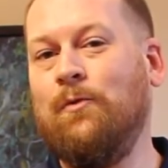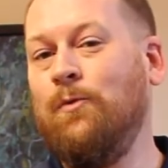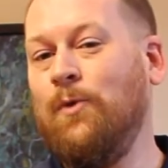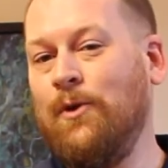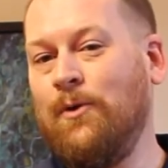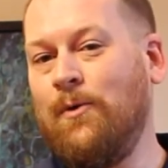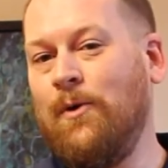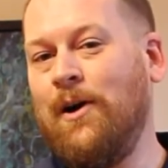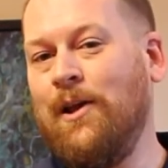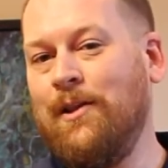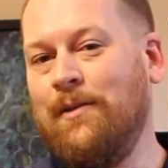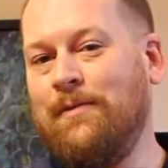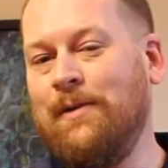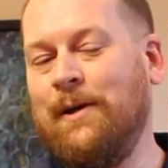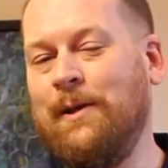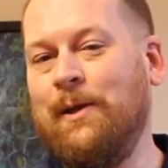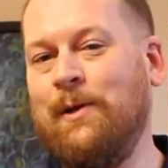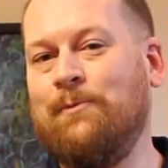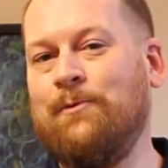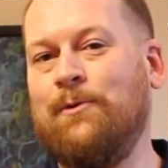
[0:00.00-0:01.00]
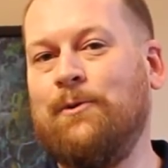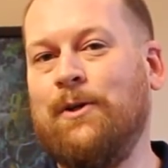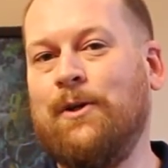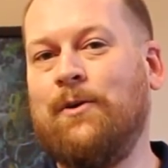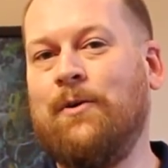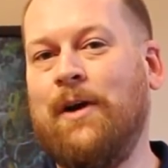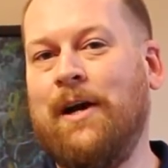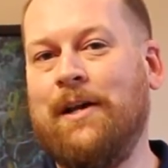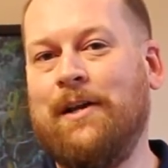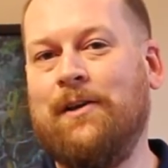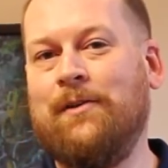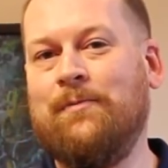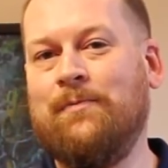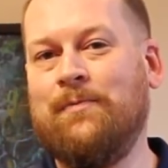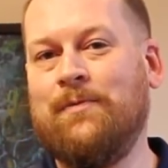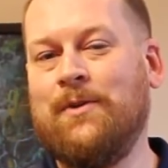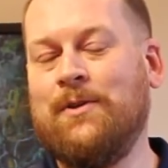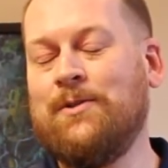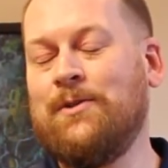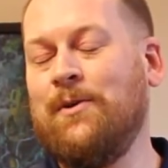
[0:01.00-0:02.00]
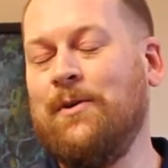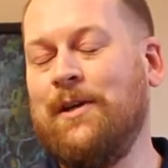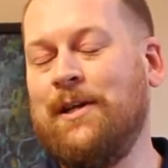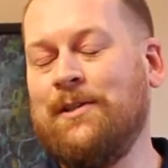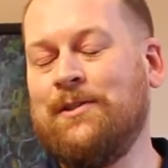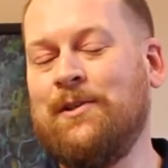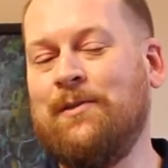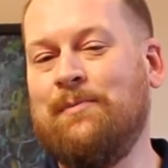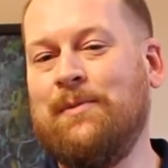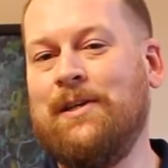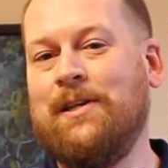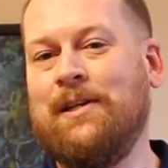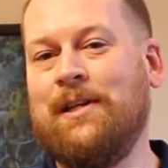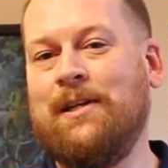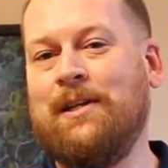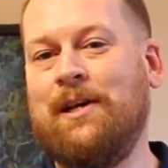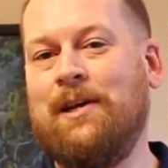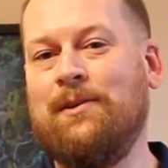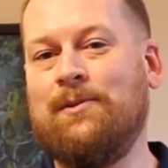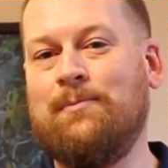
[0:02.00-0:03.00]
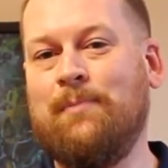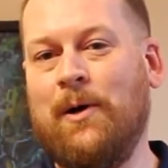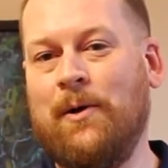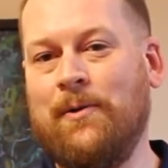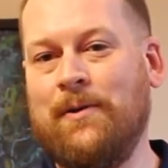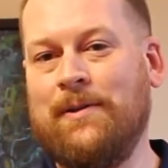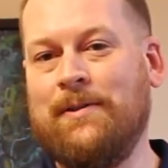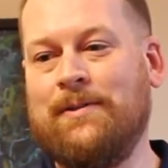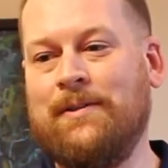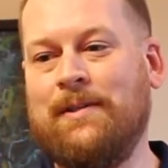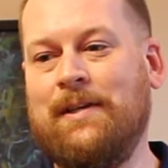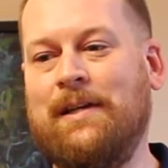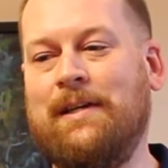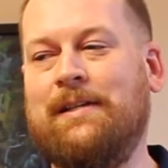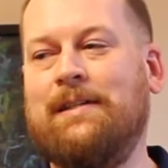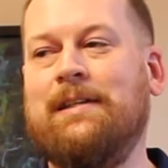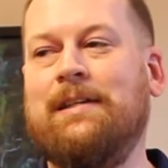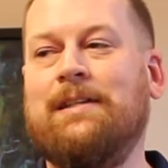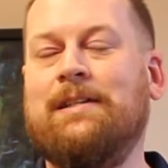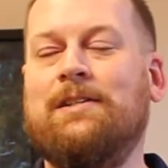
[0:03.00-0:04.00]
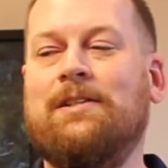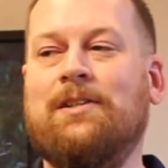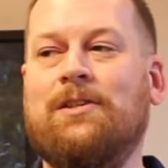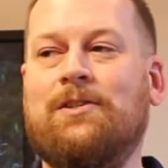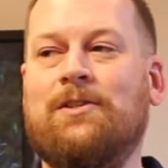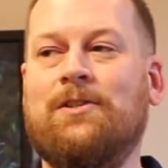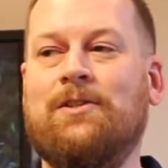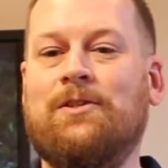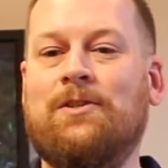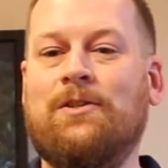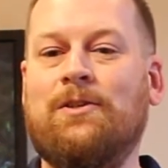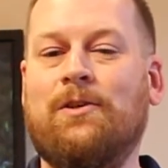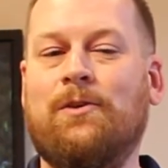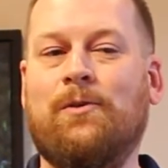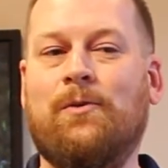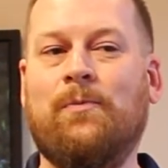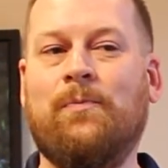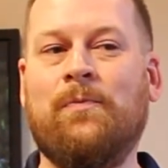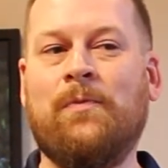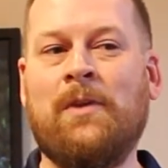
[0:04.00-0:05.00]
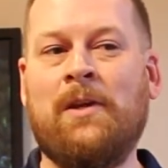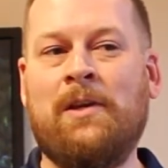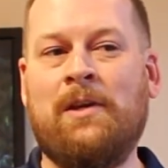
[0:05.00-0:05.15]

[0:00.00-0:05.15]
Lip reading: will qualify them for a credit. So it ends up being a nice bonus that, in addition to